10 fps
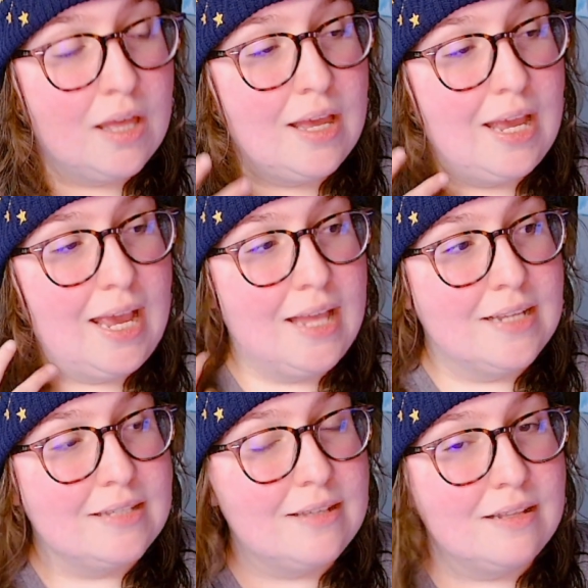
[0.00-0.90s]
And
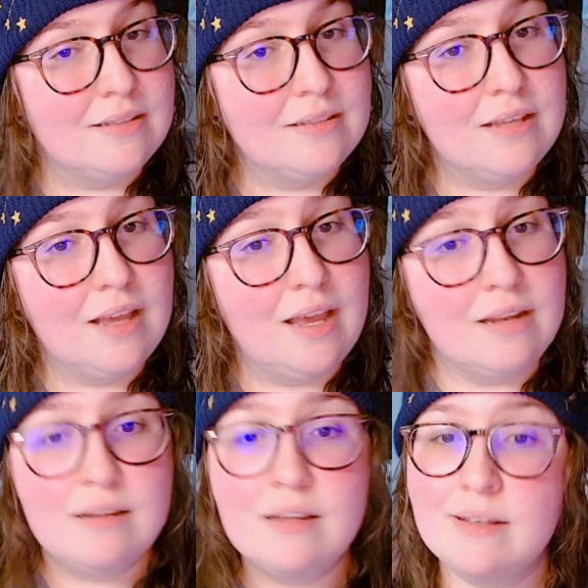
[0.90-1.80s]
his sons
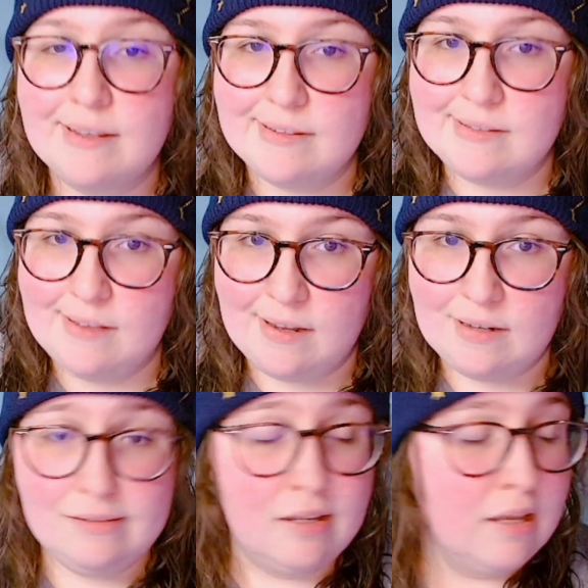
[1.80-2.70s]
and his
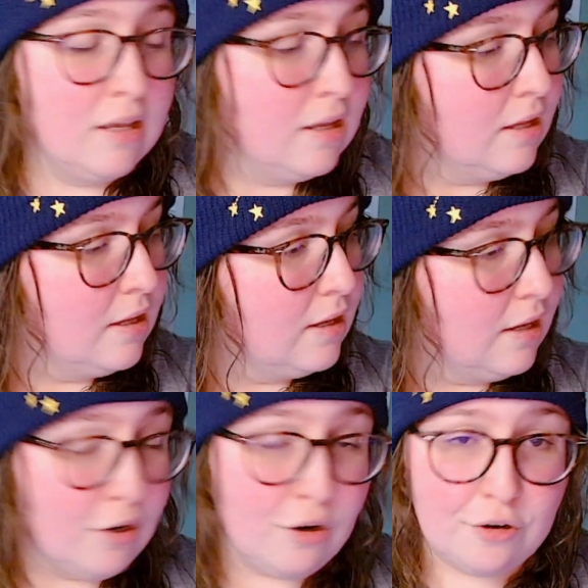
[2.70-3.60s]
son
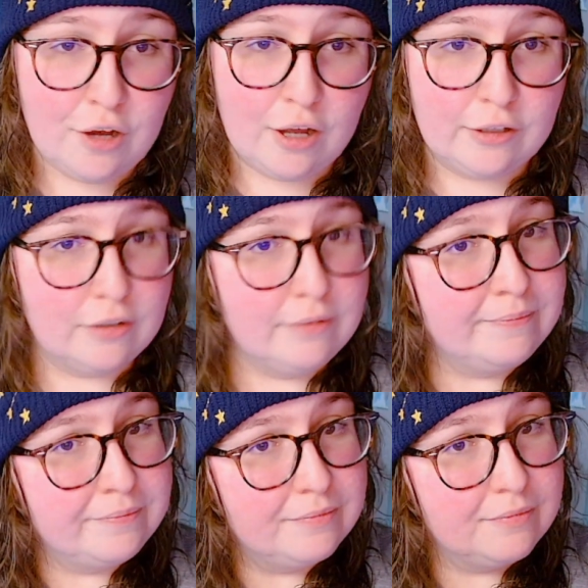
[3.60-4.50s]
and her daughter
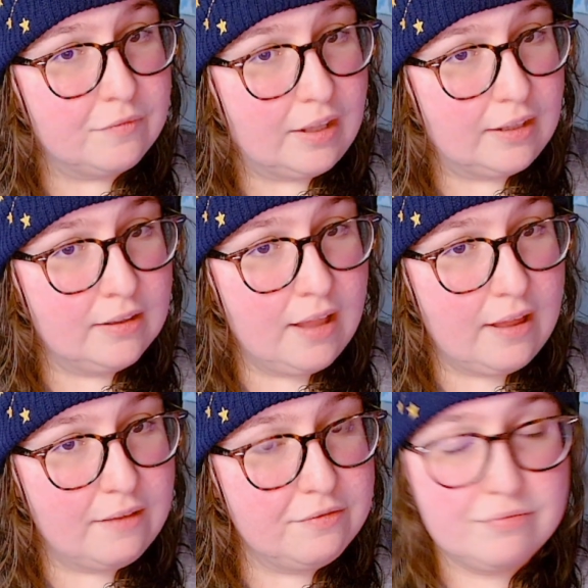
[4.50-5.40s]
fell in
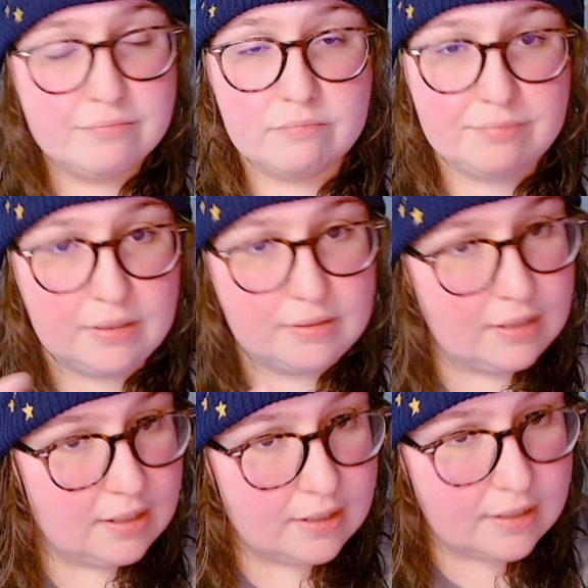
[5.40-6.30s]
love.
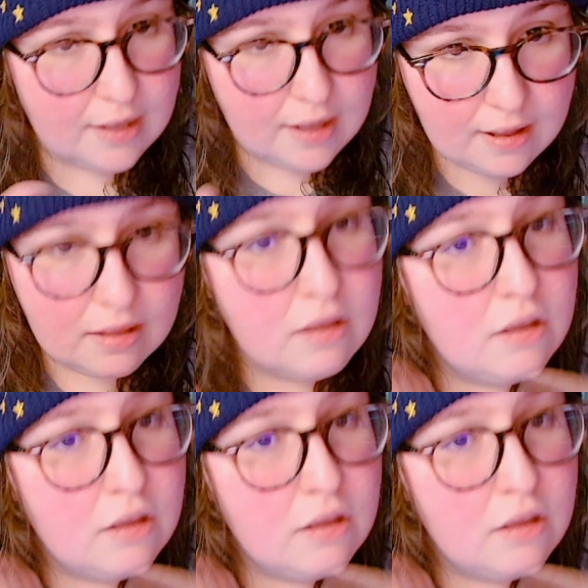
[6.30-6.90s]
Da-da-da.